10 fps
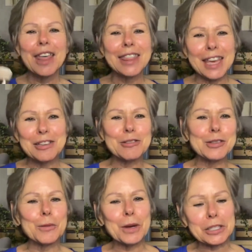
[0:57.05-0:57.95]
Thank you
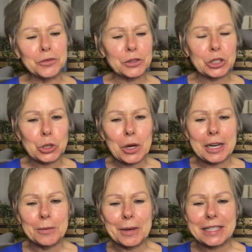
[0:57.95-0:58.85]
so much for
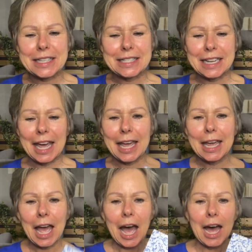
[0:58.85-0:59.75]
joining me today.